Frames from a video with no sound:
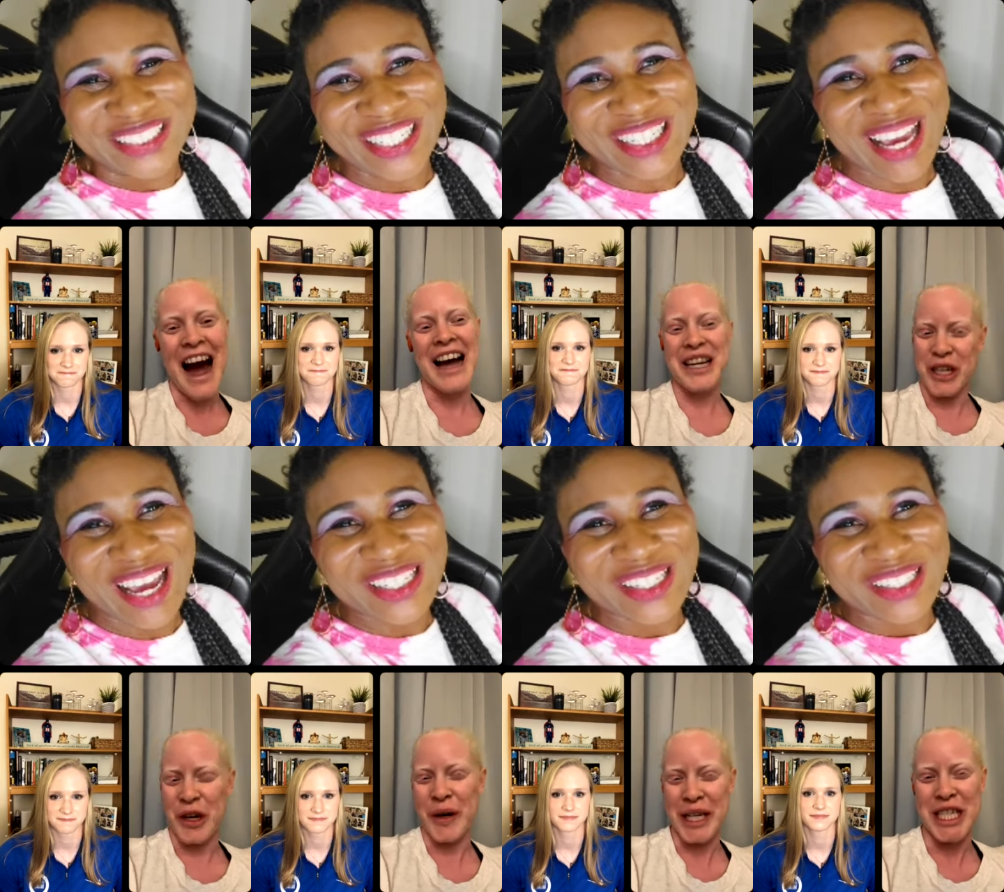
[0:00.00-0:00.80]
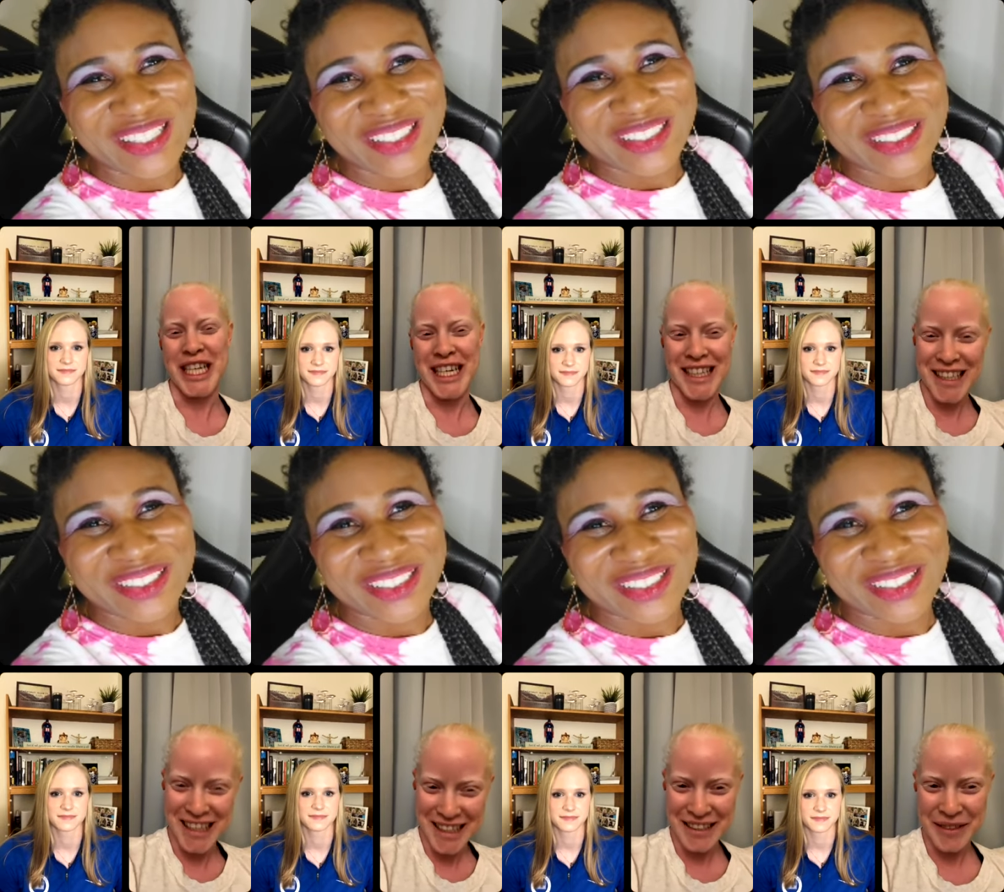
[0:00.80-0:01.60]
Speaker 1: I encourage yes.
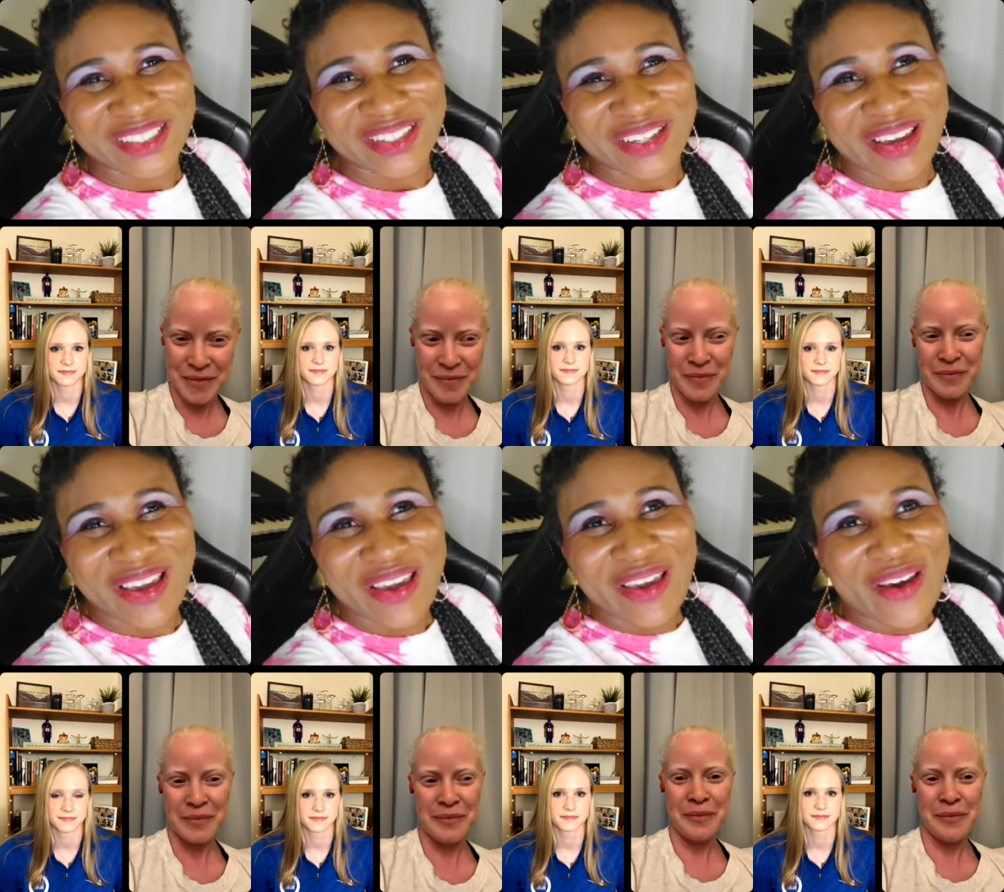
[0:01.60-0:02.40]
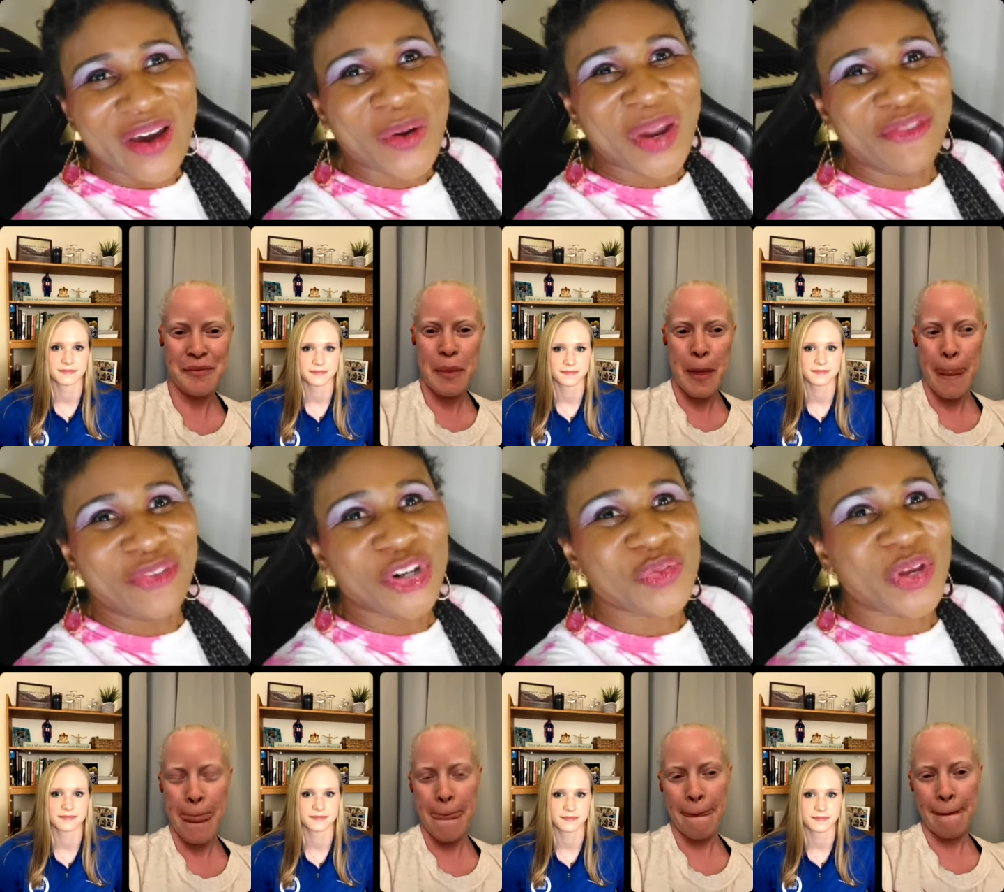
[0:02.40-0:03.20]
it.
Speaker 2: Okay,
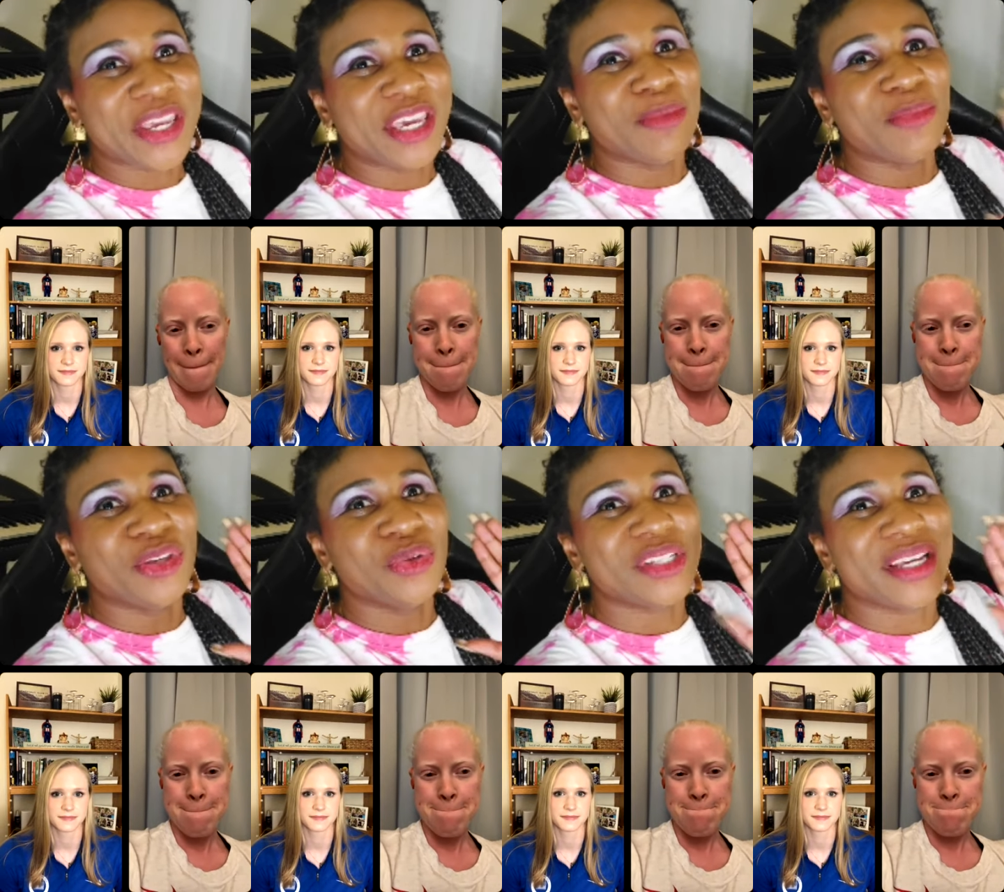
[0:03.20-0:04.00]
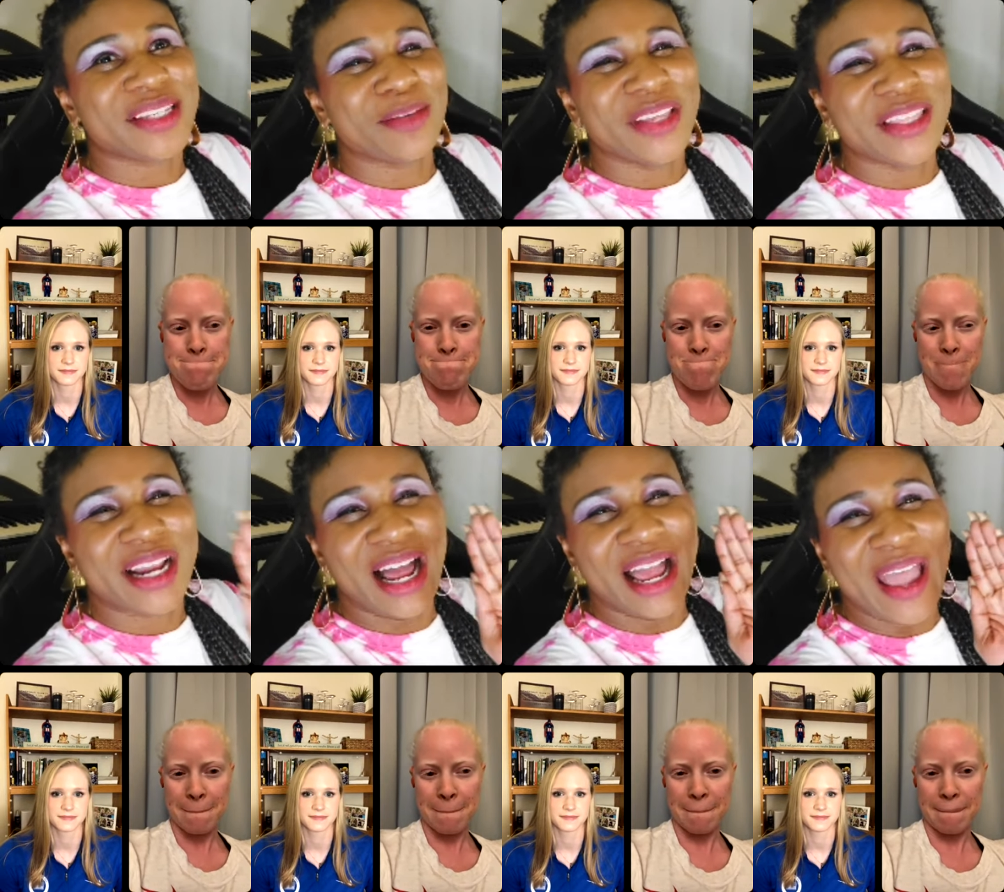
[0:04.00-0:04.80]
first of all, Kym, you said something
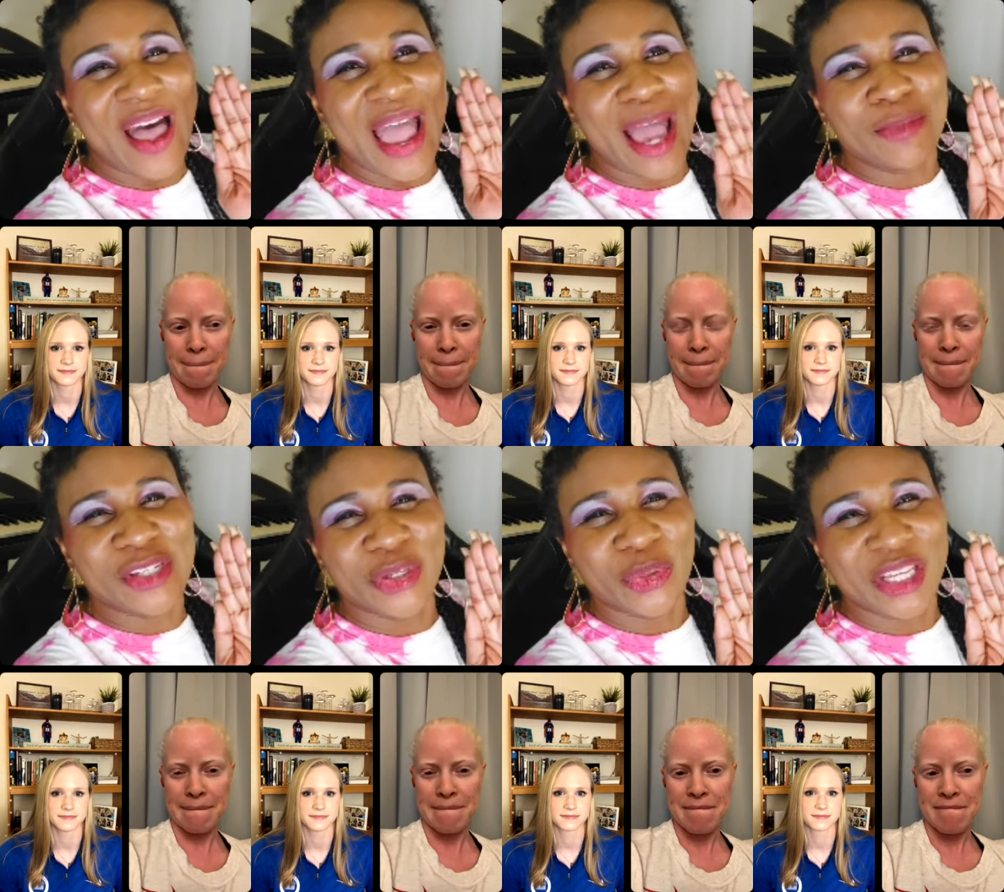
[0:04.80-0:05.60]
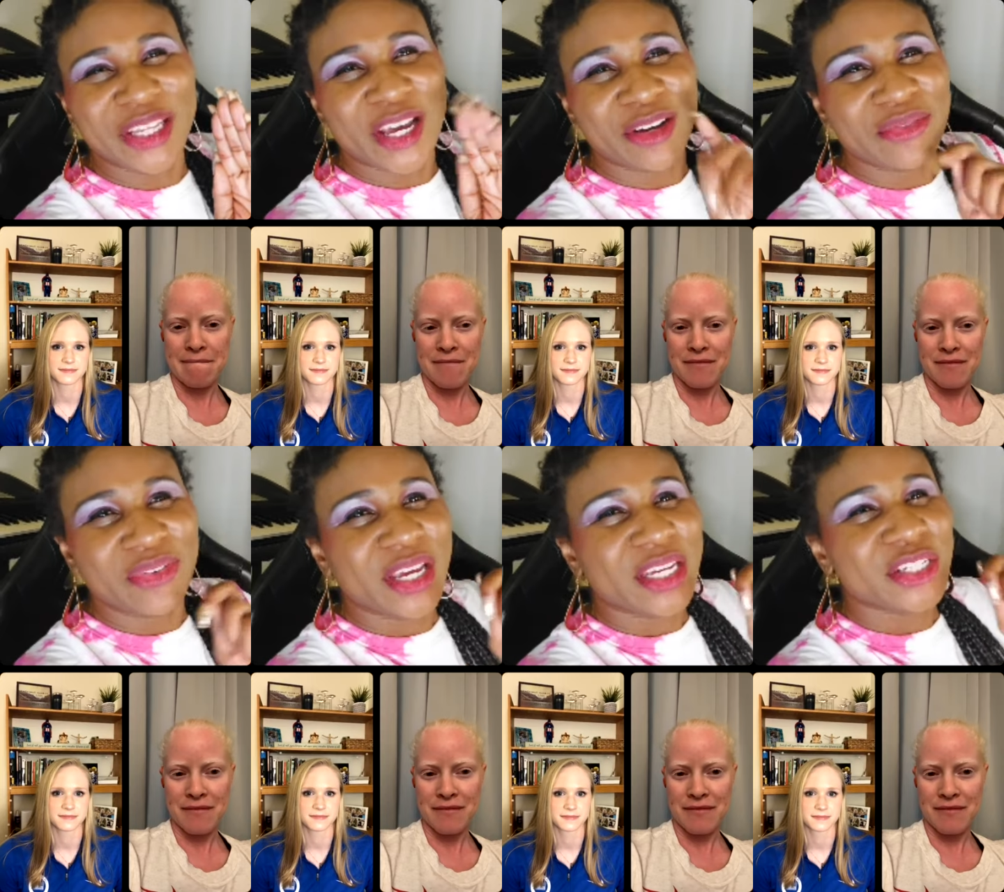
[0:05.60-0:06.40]
that I absolutely
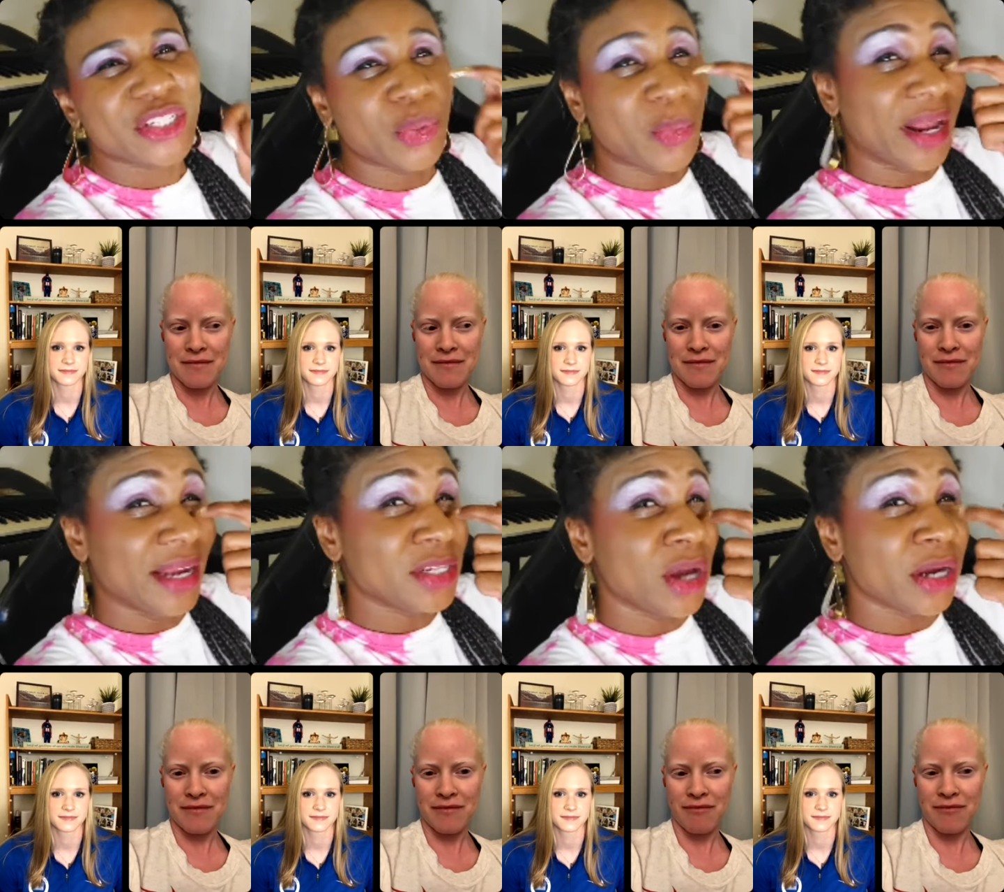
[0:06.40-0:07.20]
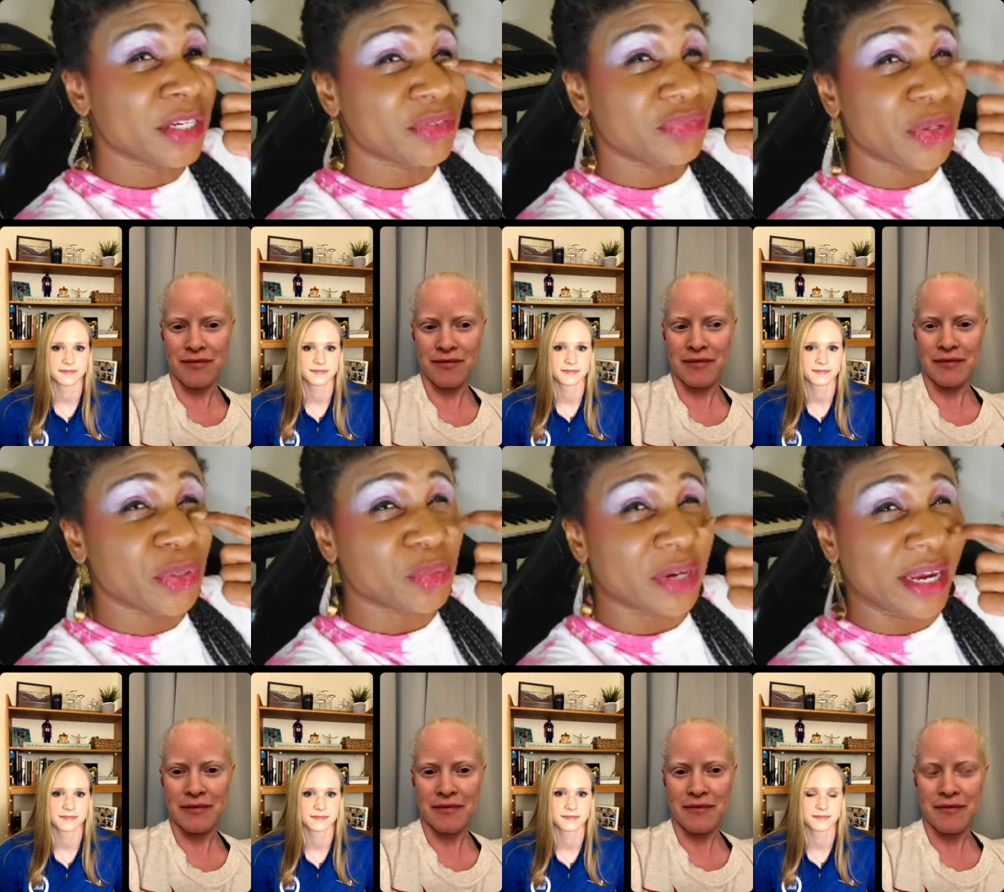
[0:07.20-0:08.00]
love. So when I talk to
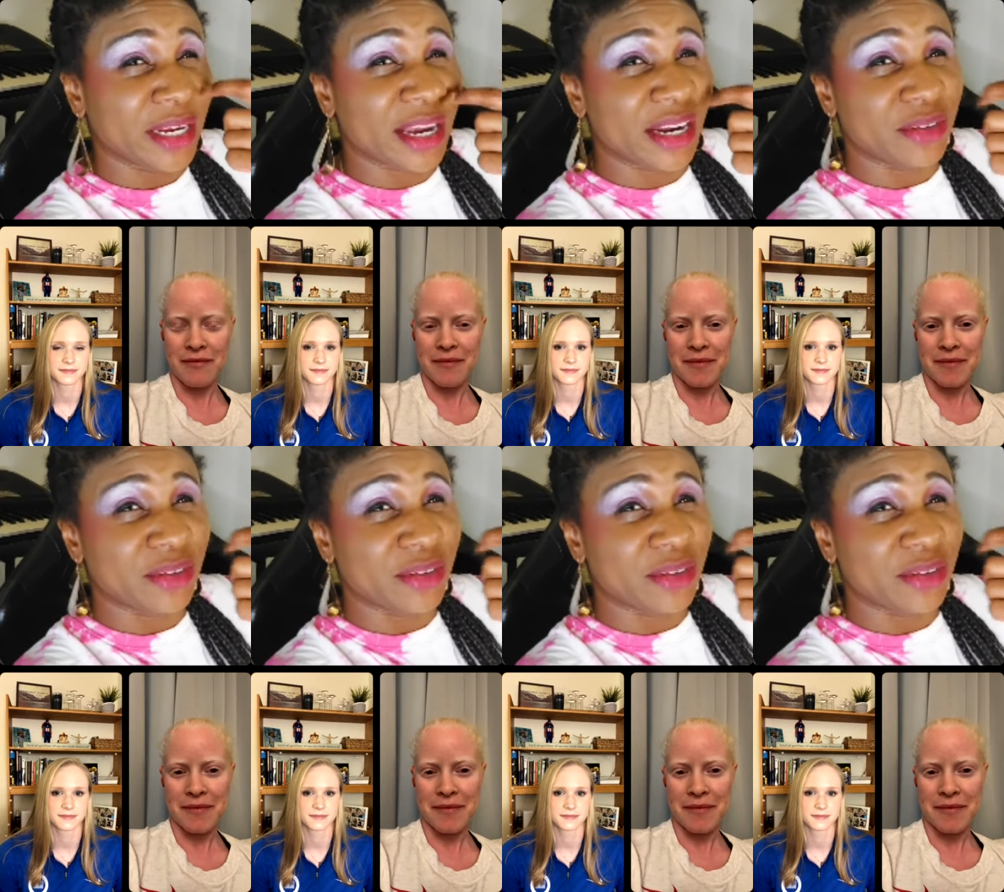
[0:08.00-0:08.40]
folks, when I kind